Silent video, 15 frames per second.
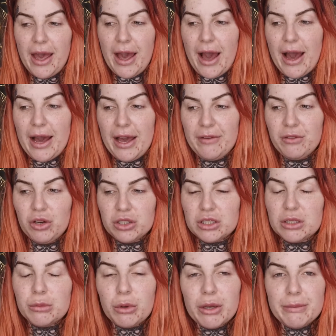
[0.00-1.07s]
I've got
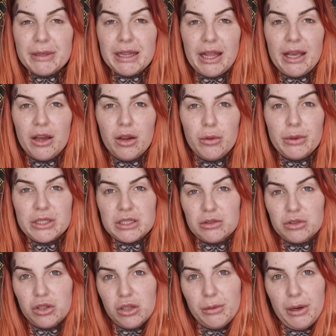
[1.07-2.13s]
an appointment later which I'll
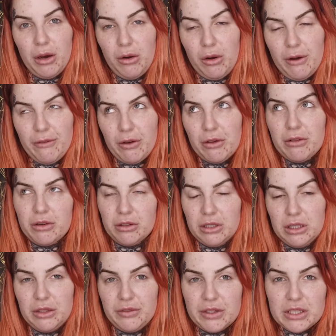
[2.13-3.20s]
talk about further on
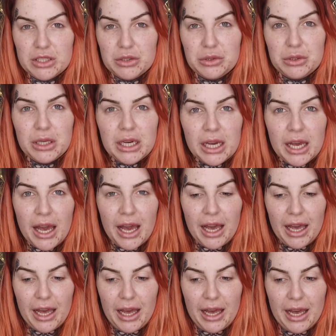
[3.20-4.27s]
in the video,
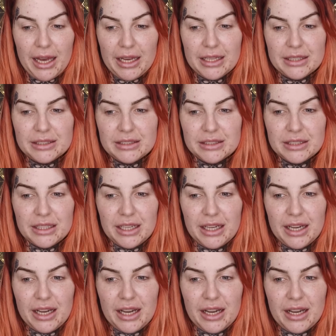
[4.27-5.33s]
and
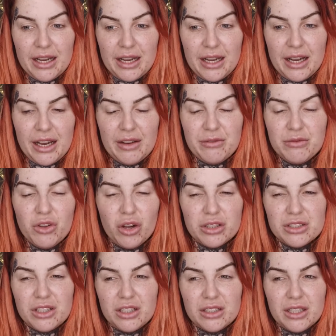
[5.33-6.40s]
I've
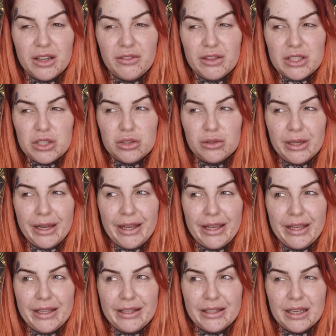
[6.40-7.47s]
not done a video
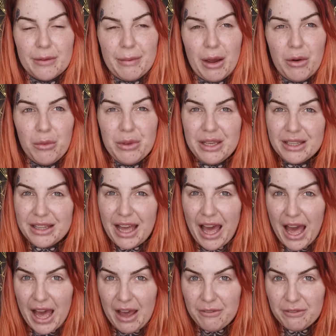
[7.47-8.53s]
in about a week and a
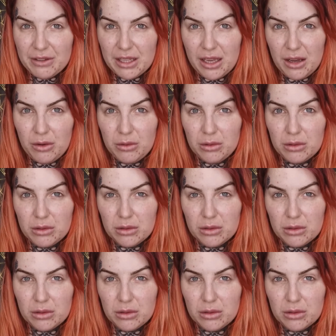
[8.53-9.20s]
half now,